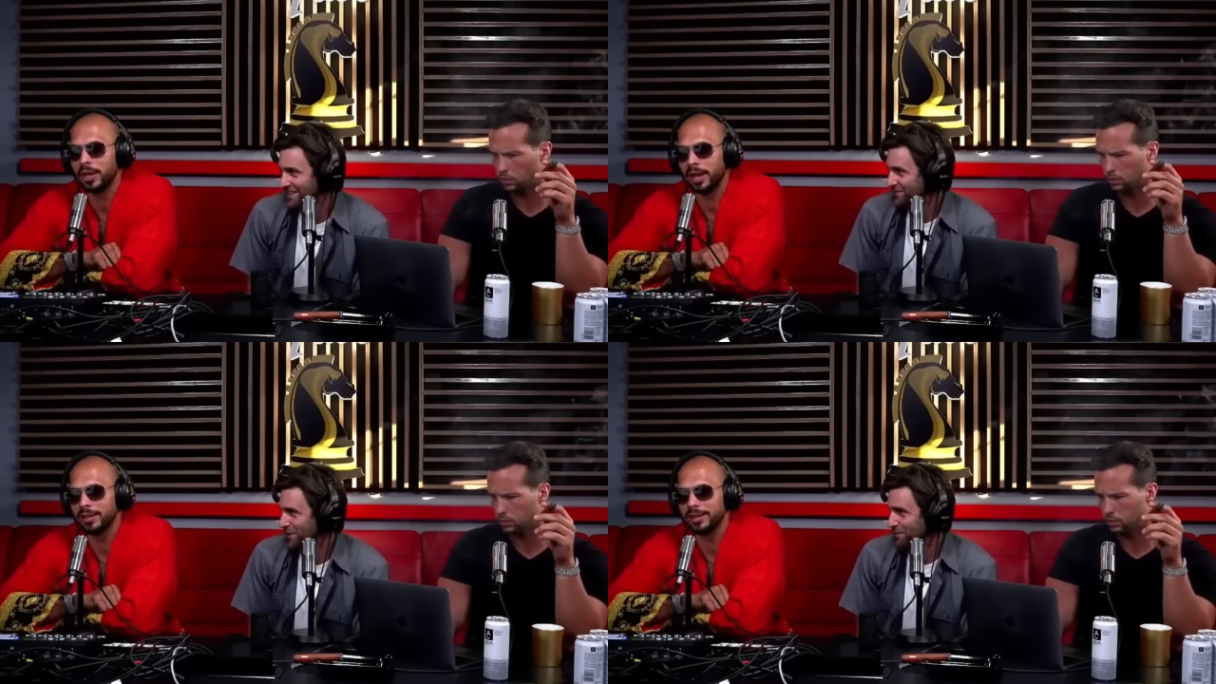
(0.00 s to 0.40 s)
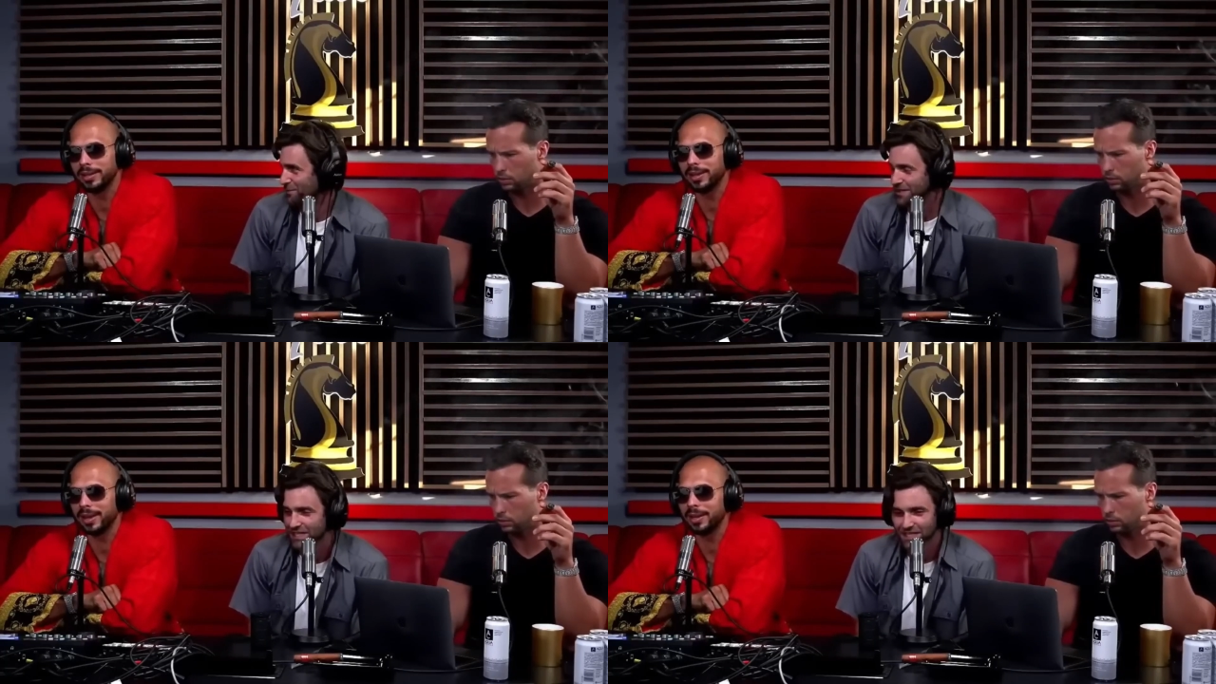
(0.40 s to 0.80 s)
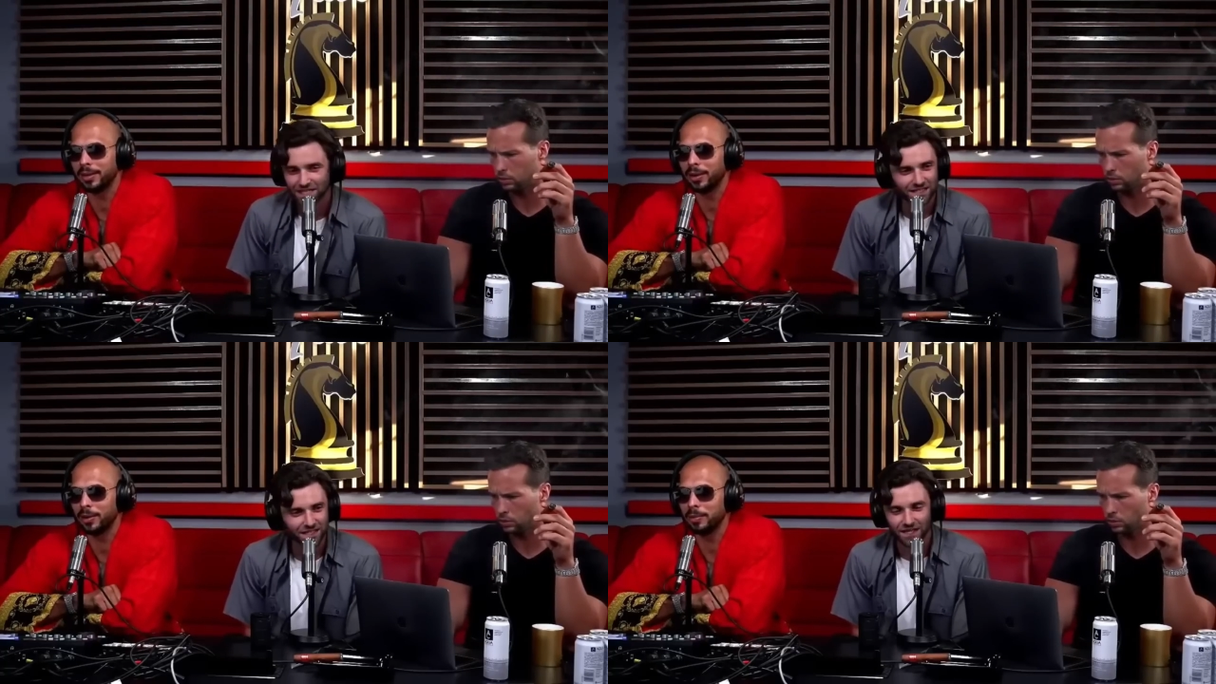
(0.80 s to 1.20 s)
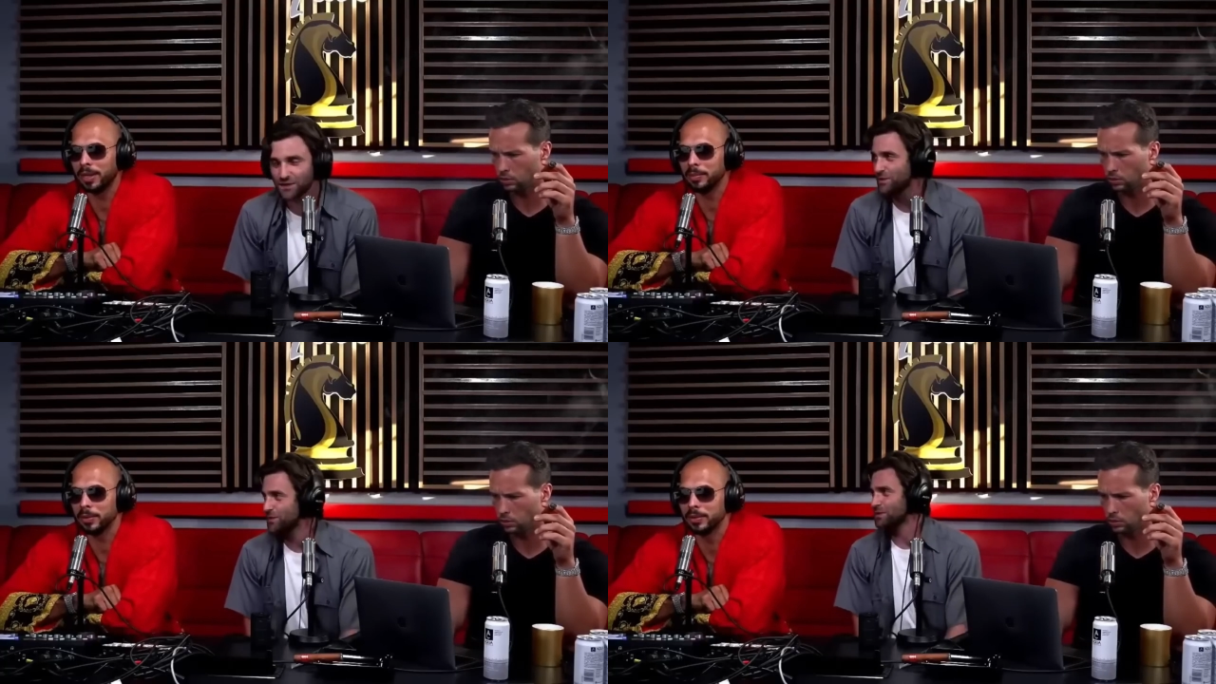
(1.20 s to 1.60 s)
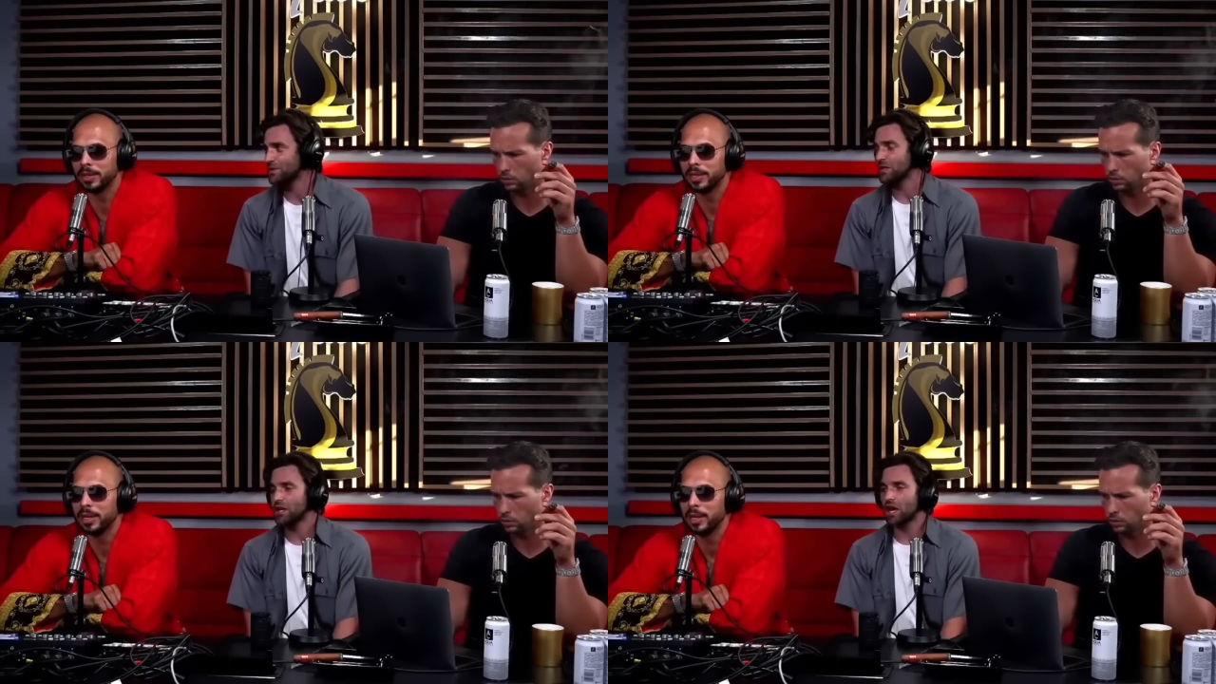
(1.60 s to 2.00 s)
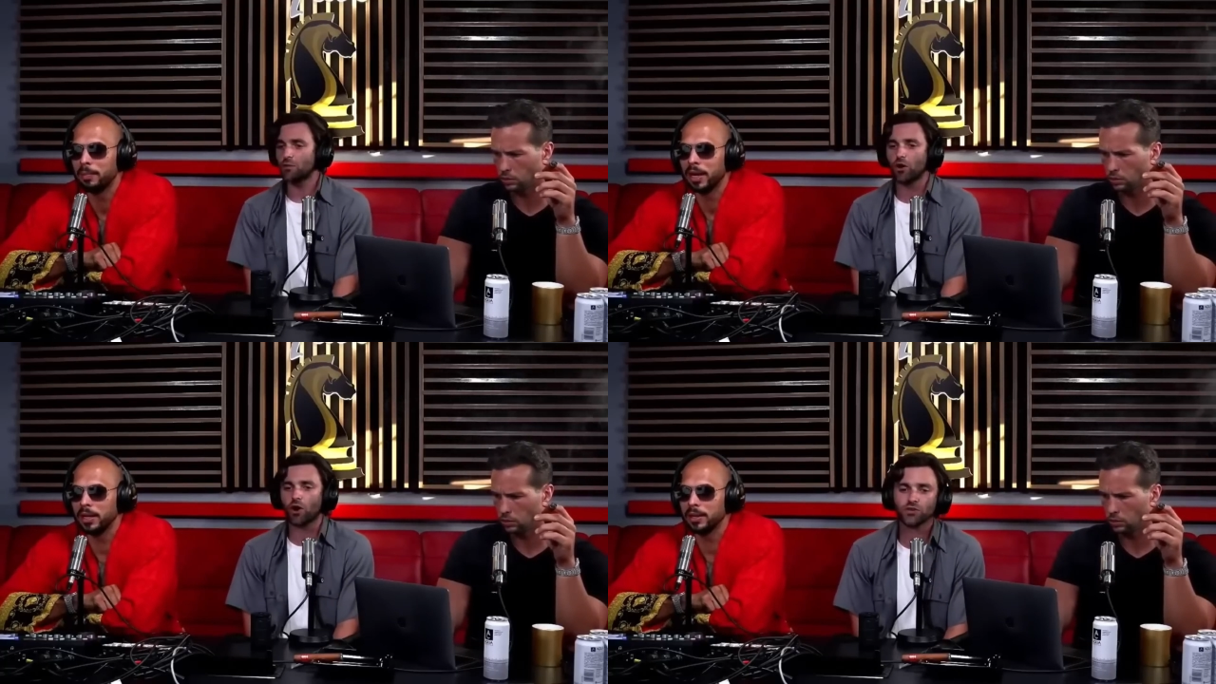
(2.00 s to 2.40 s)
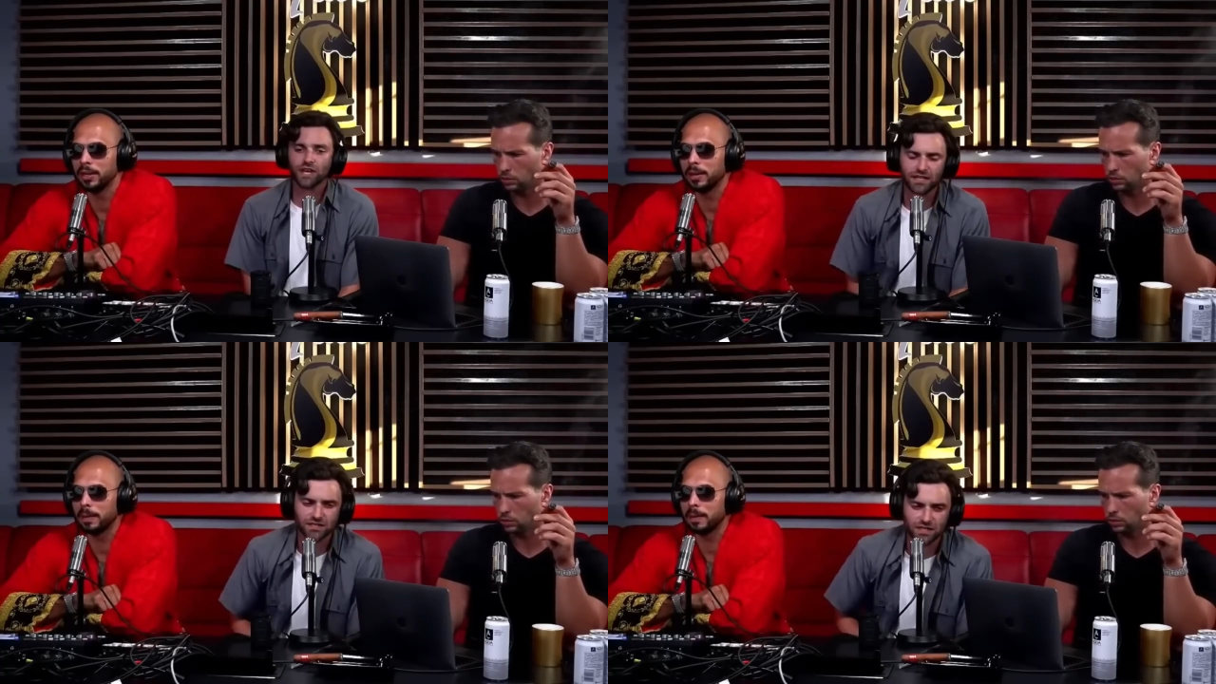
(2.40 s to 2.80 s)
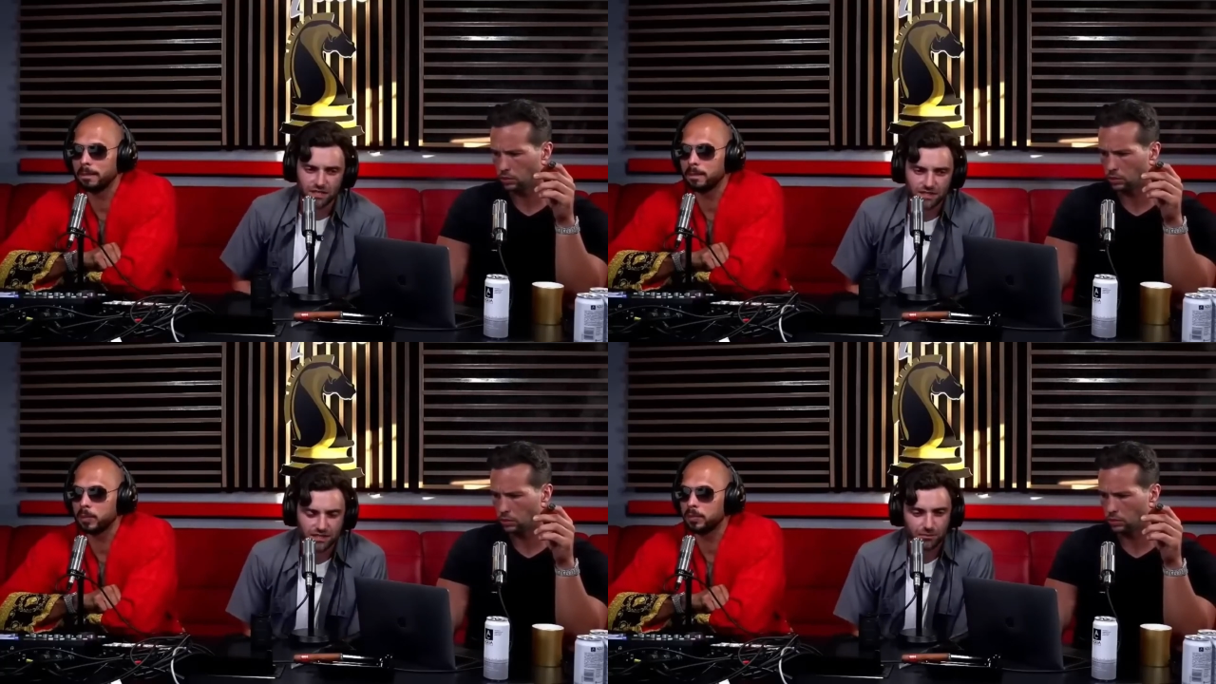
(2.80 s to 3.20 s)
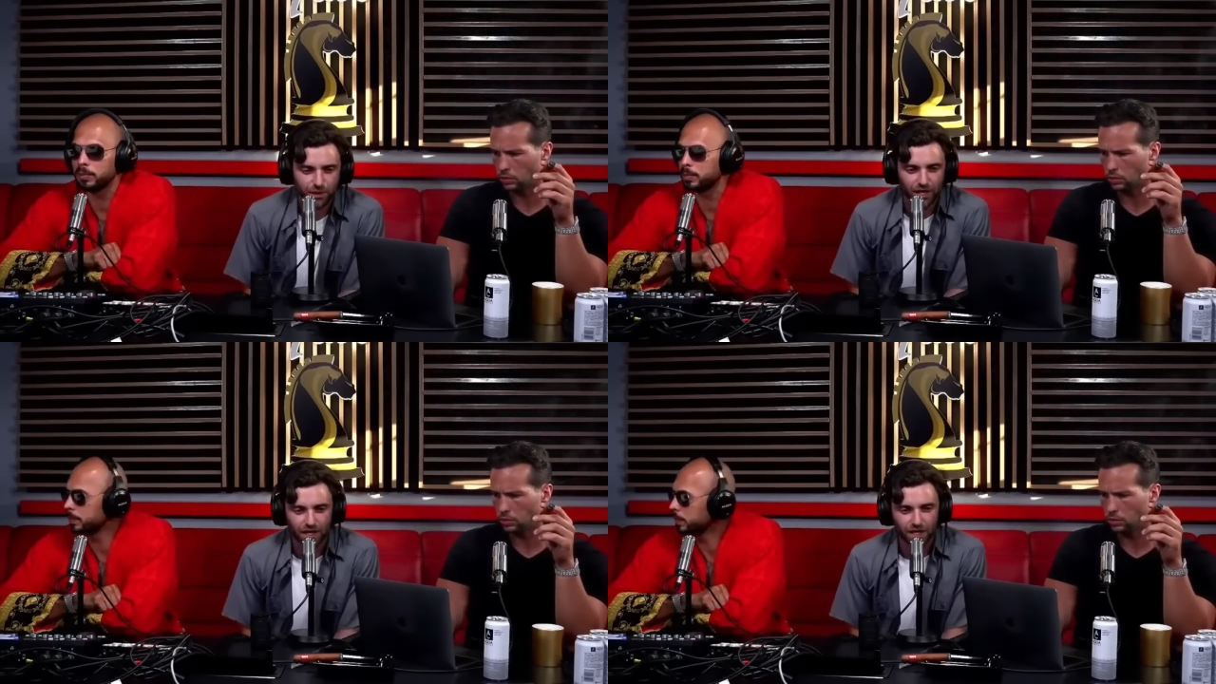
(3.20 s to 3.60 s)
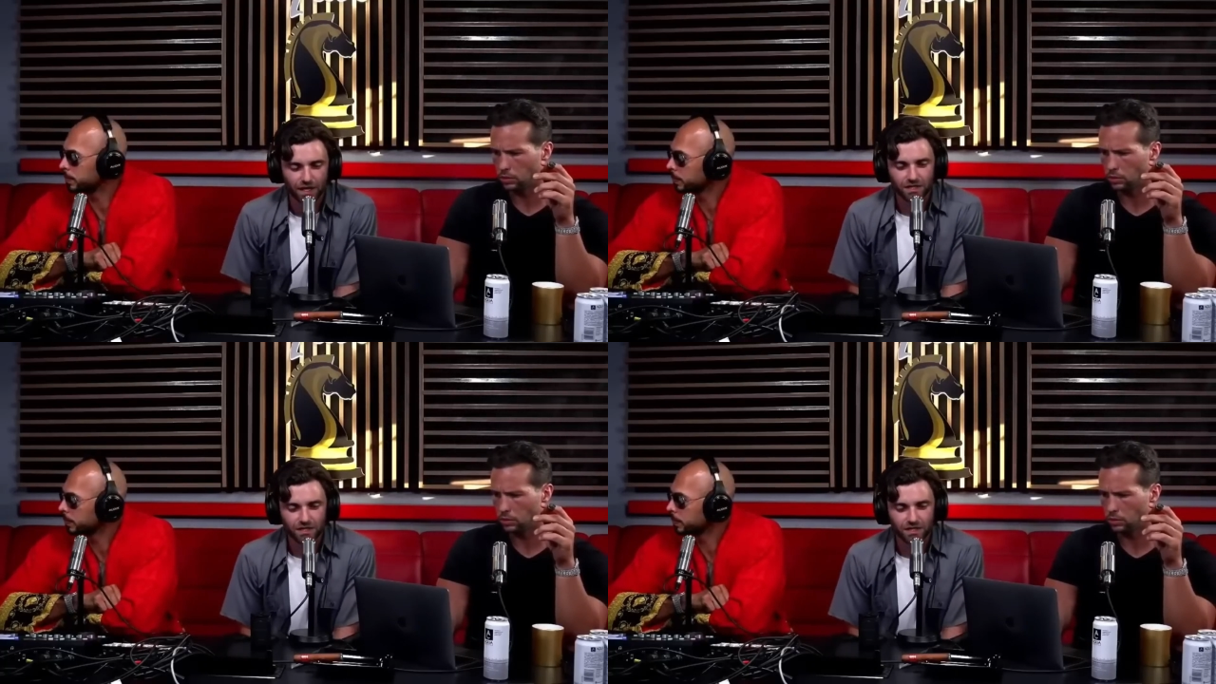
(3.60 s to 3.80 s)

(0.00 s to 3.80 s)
Speaker 1: Yeah. probably. I don't. I don't yeah. blame you. Um, but actually, I uh, take that back. Okay,